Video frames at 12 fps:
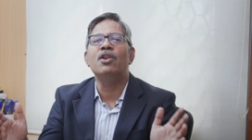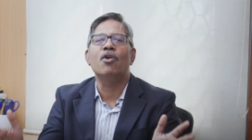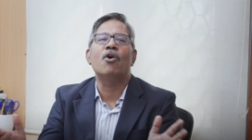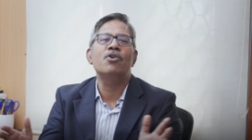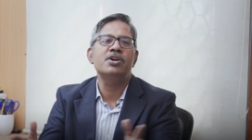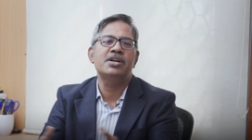
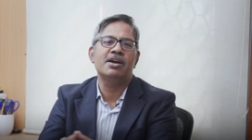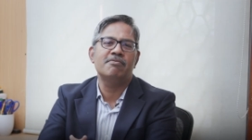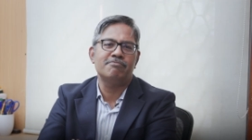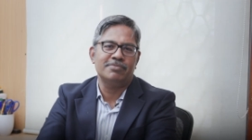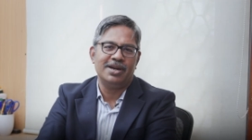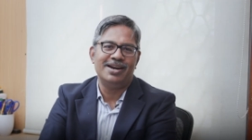
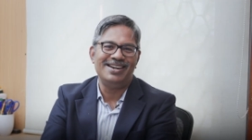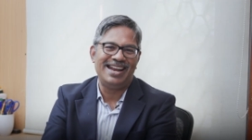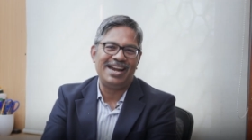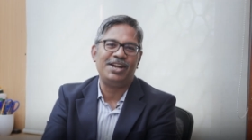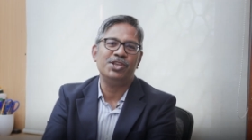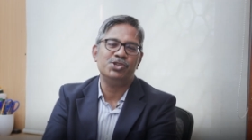long-term
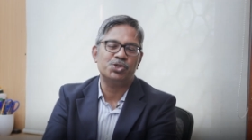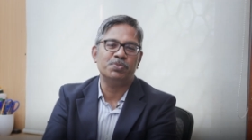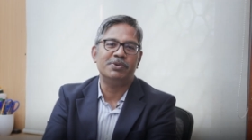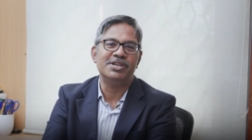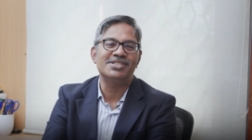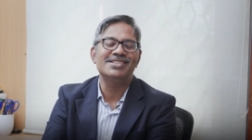debt
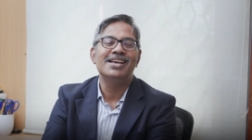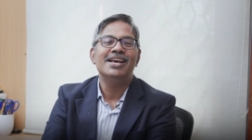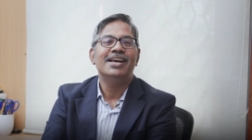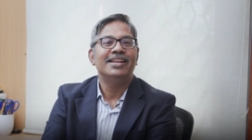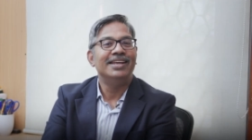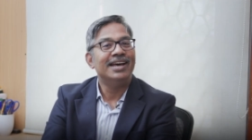instruments.
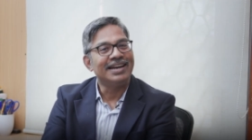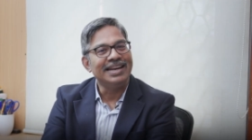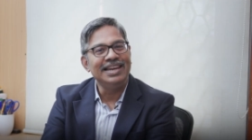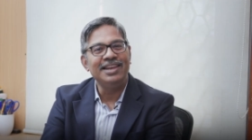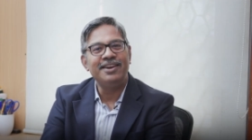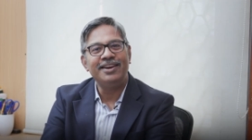They are
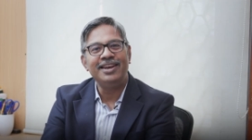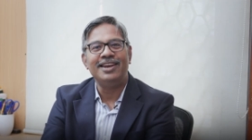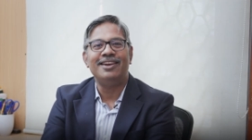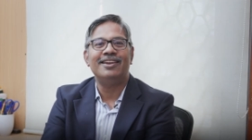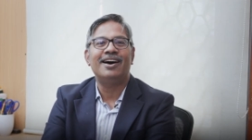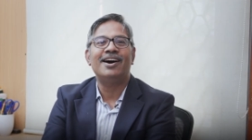really, really
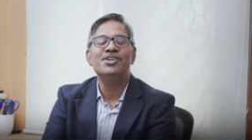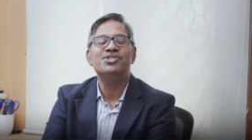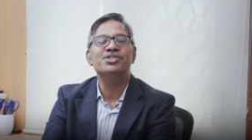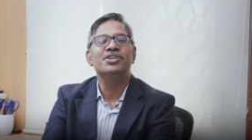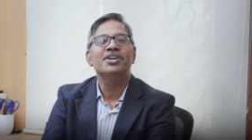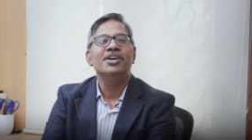
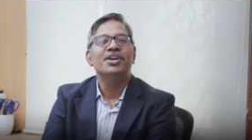large.